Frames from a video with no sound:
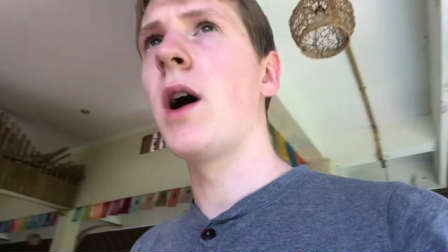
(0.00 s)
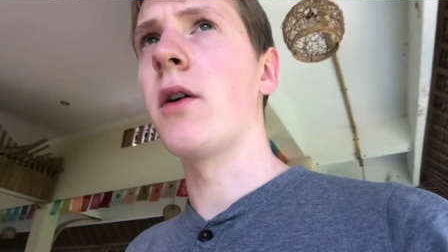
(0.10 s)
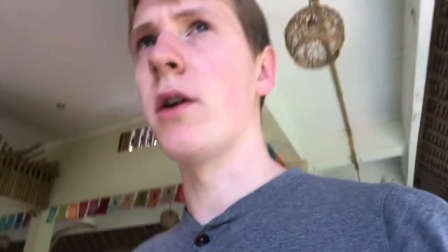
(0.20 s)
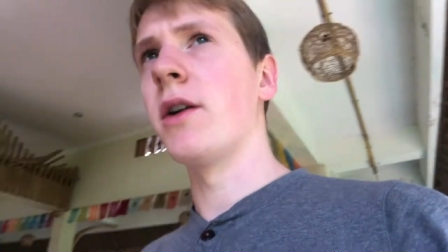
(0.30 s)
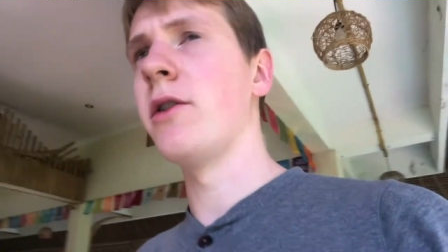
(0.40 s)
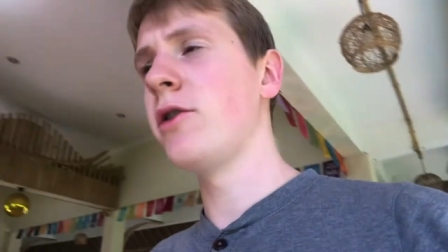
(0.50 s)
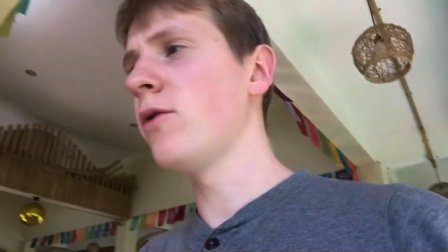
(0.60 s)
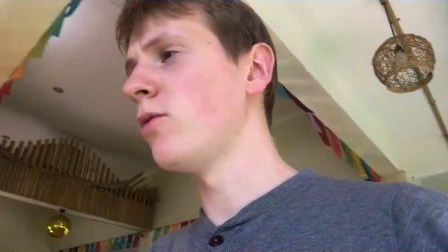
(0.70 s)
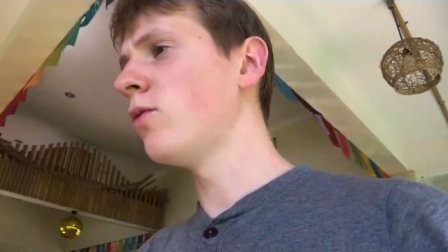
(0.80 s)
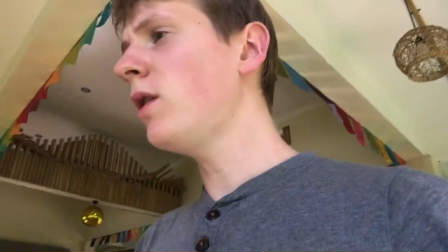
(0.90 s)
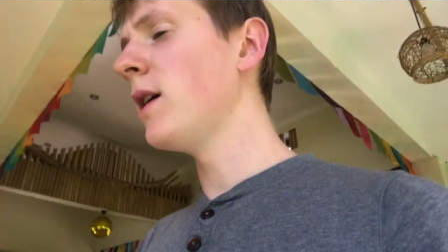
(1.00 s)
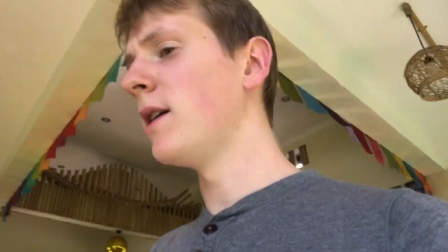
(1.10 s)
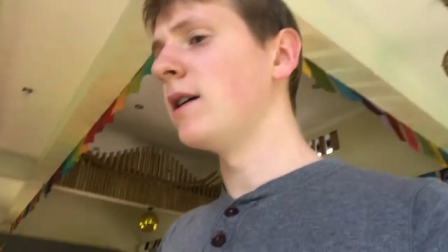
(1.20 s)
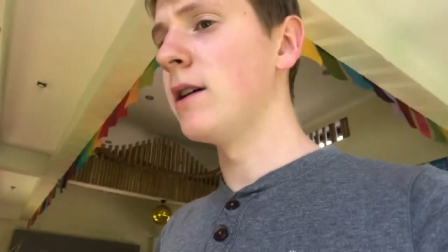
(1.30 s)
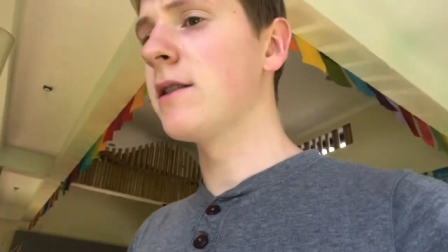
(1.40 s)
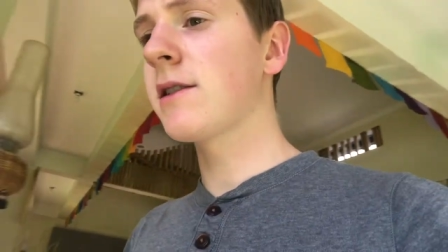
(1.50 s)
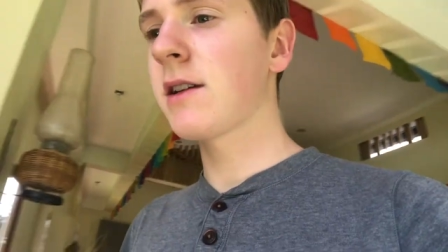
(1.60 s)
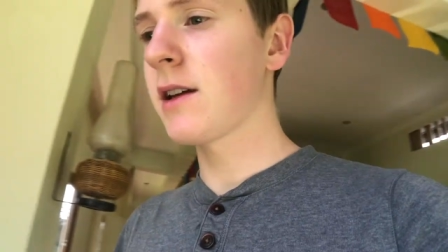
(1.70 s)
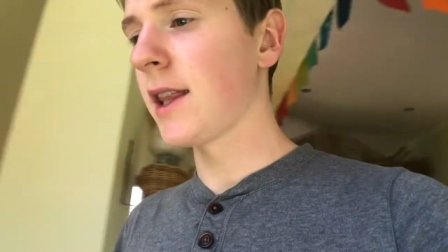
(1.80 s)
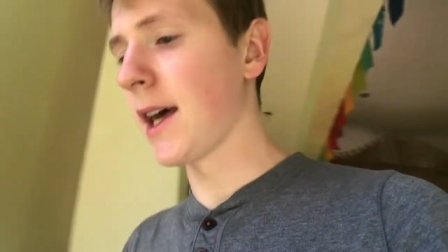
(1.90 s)
are gonna do is
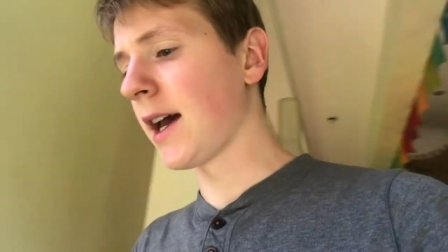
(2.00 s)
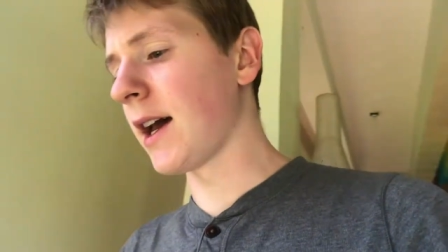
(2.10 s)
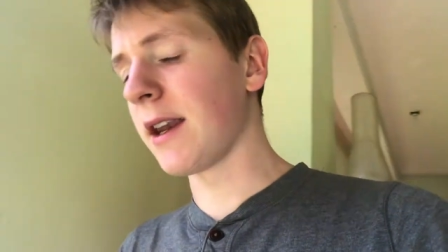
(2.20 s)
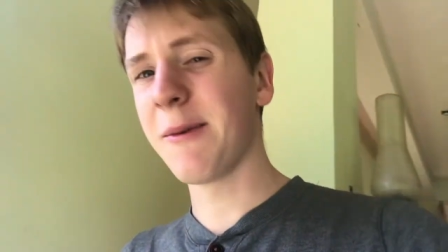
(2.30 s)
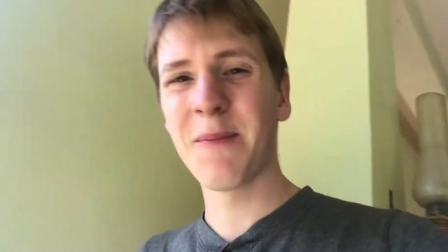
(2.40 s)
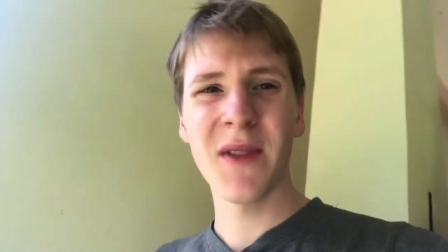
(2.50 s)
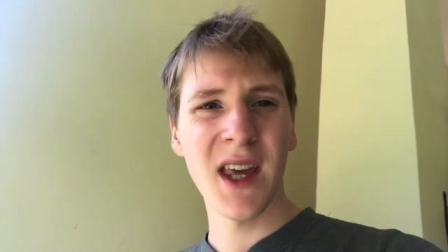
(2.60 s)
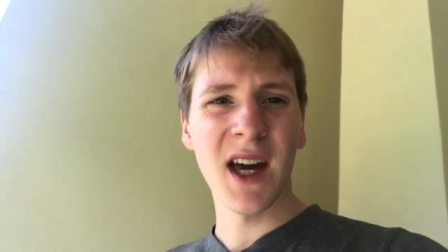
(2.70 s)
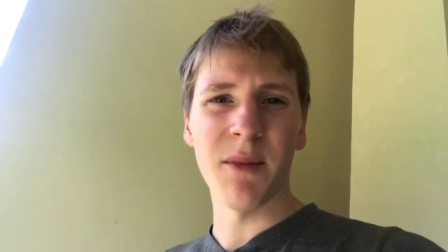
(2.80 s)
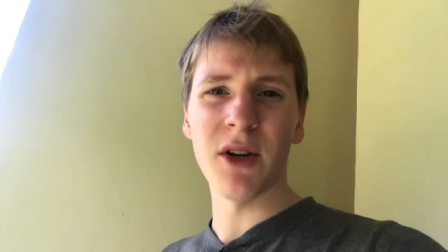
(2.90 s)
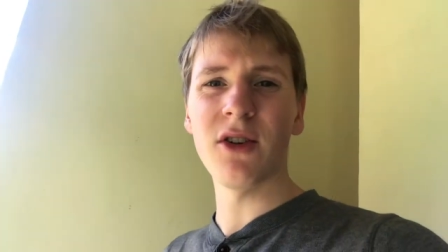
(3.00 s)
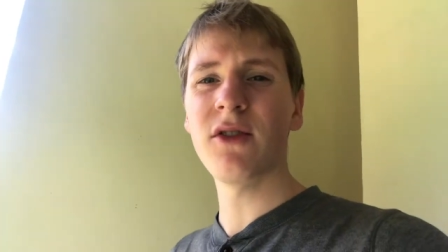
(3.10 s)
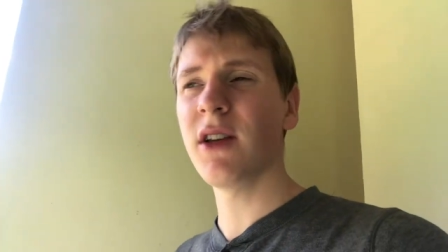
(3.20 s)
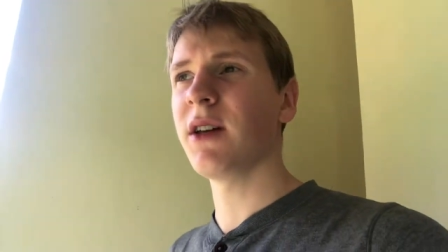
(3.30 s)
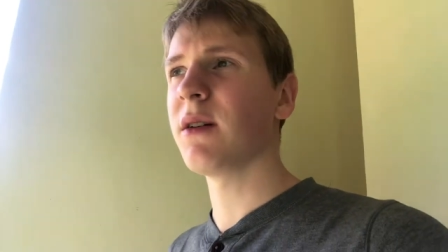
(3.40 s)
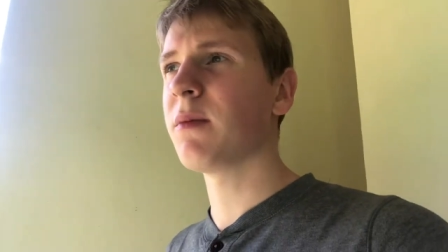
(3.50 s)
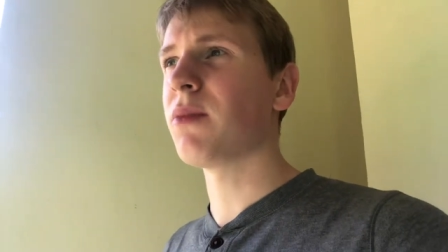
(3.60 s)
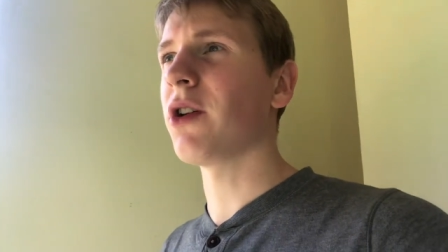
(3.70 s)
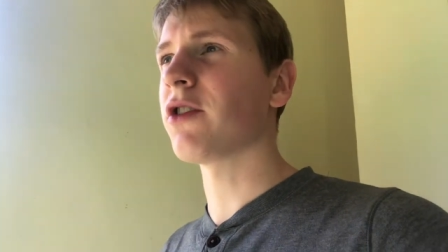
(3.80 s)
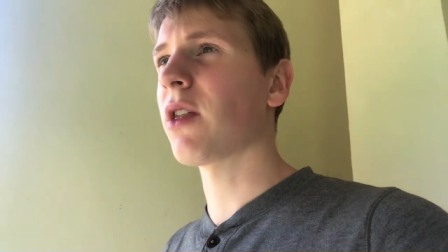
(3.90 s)
that, I mean, currently
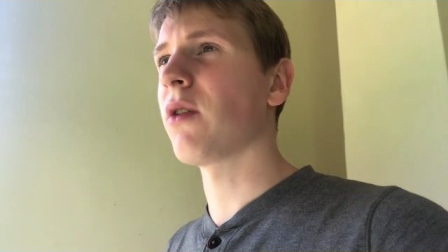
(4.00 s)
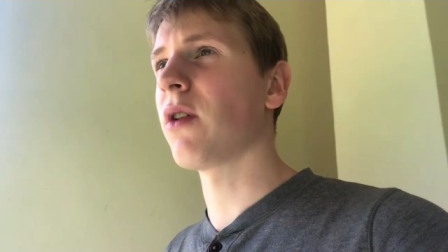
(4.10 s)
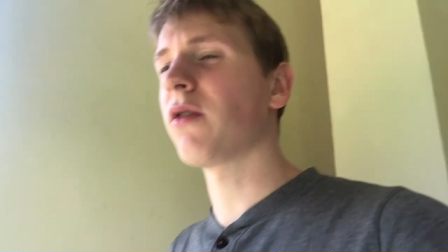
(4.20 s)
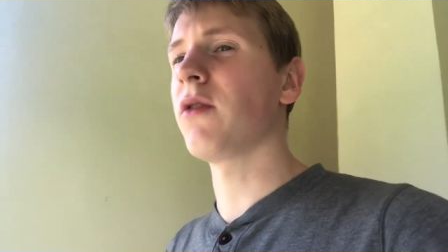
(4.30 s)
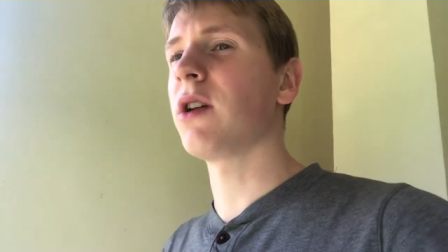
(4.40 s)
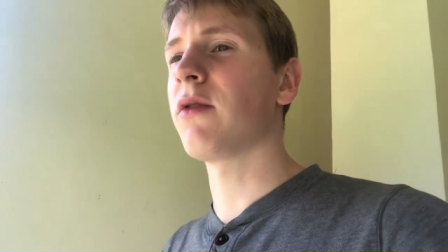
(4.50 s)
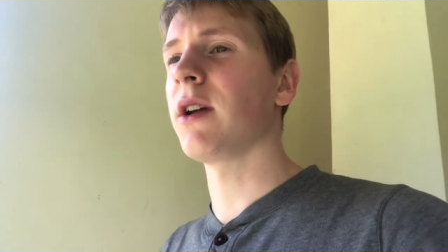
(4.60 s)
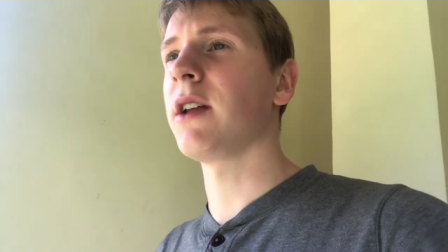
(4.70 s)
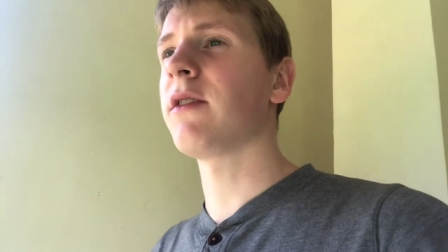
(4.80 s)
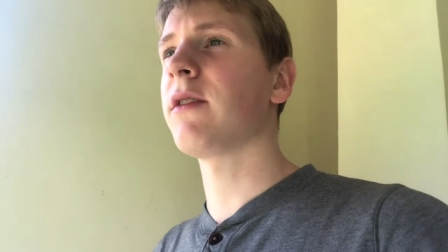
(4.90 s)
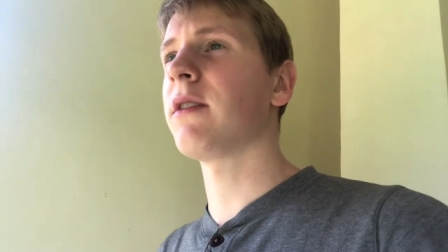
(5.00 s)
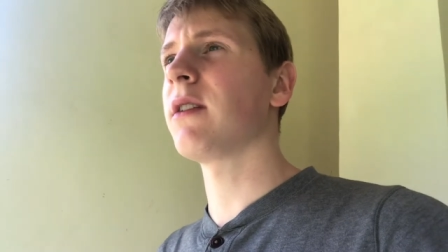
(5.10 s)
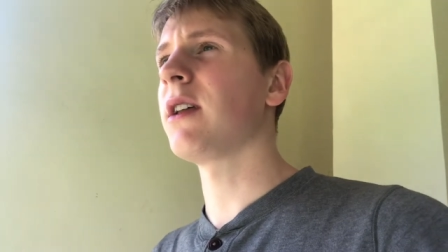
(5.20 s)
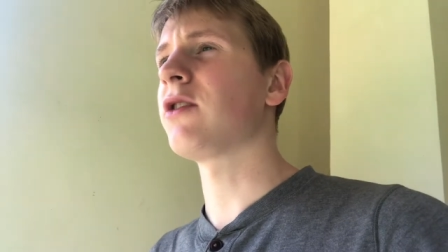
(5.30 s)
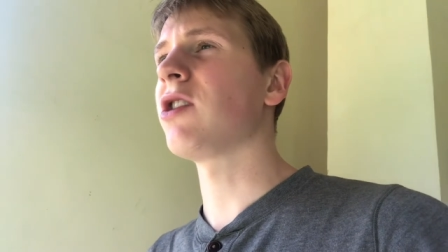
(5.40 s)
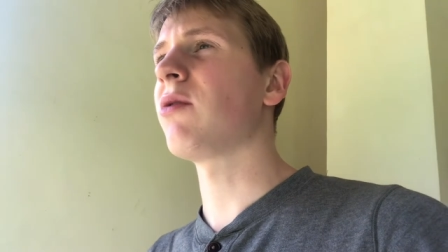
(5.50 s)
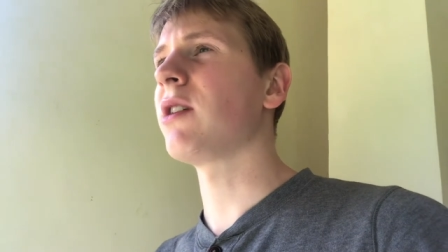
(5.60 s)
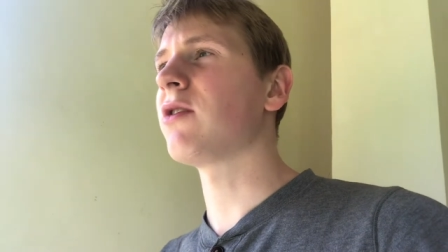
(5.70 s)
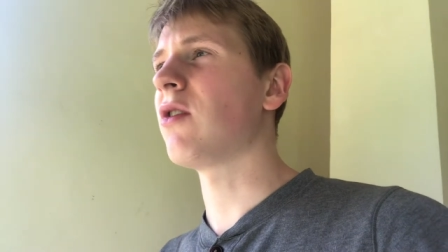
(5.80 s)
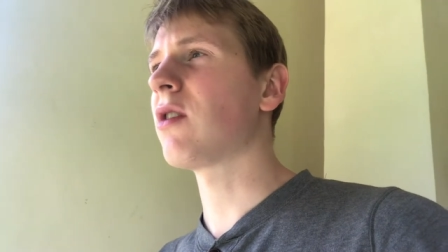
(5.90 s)
Project thirty-three creates, like,
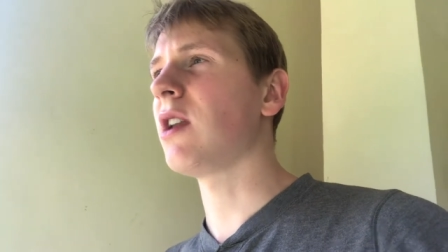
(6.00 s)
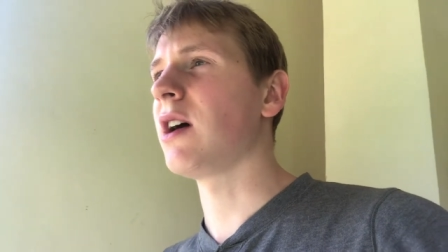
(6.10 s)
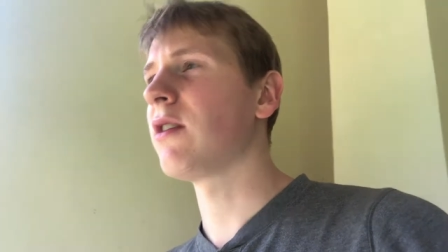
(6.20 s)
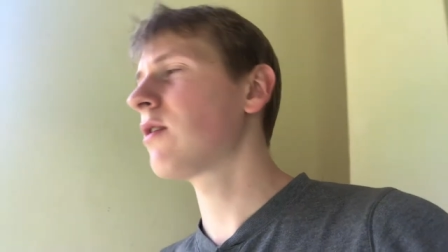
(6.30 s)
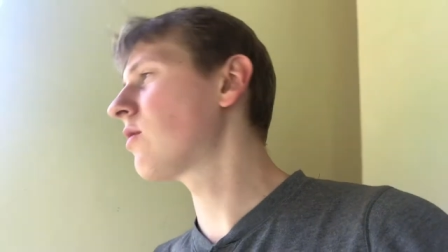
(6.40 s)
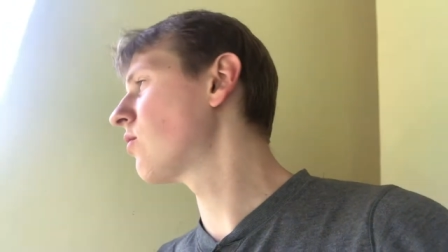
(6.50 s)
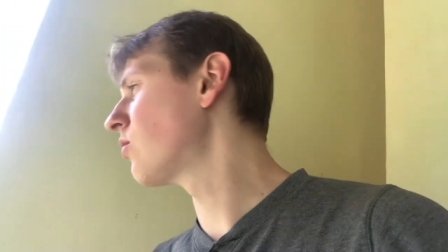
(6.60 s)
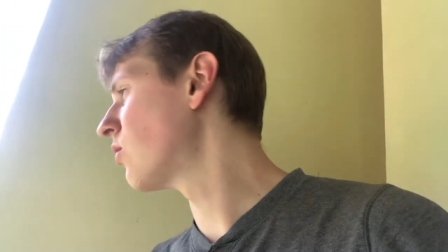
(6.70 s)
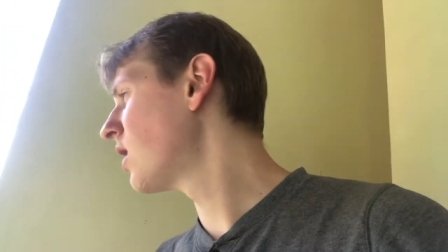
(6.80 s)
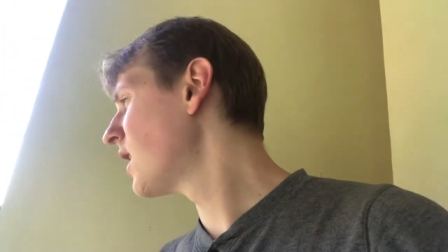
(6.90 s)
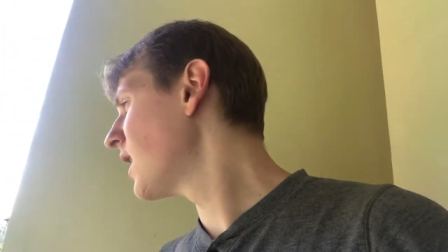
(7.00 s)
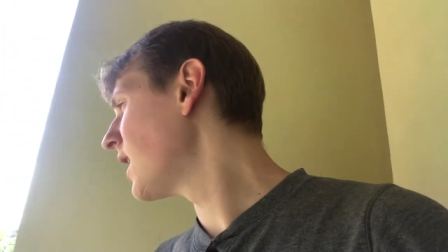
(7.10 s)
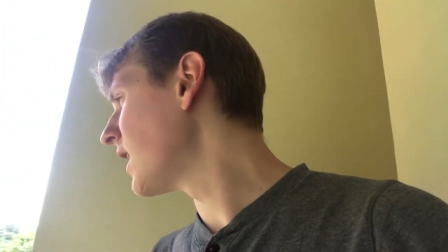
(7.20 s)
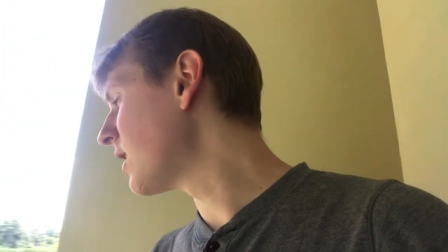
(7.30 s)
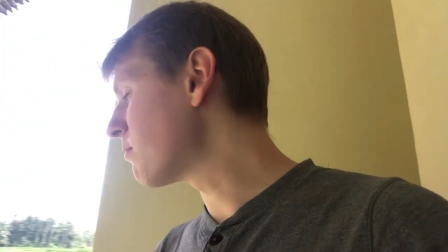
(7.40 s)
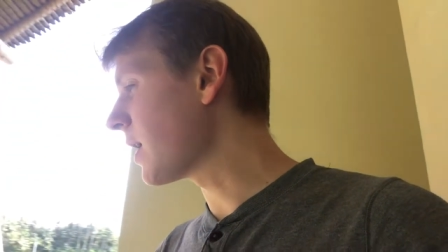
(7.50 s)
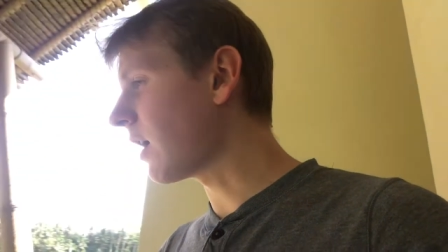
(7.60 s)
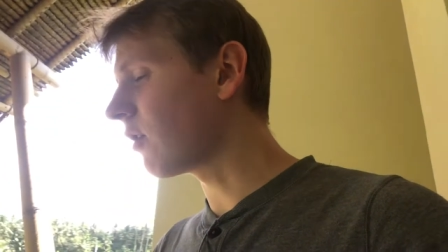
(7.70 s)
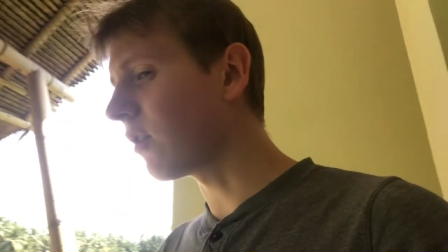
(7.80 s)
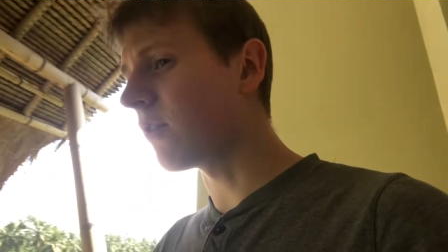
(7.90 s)
generates all clients through
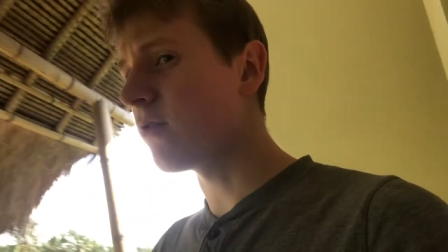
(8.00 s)
inbound of